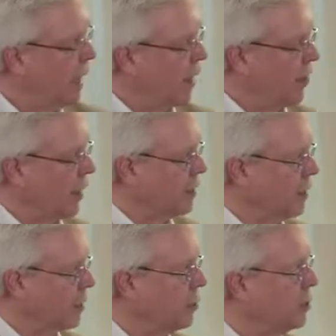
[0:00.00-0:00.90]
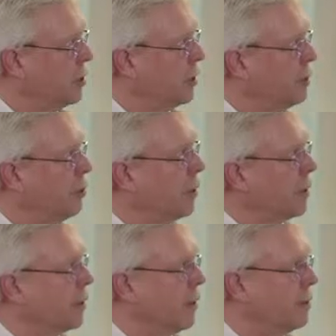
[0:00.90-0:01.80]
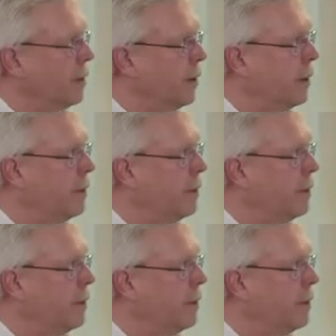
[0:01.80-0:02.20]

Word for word: I think it's a crucially important criteria.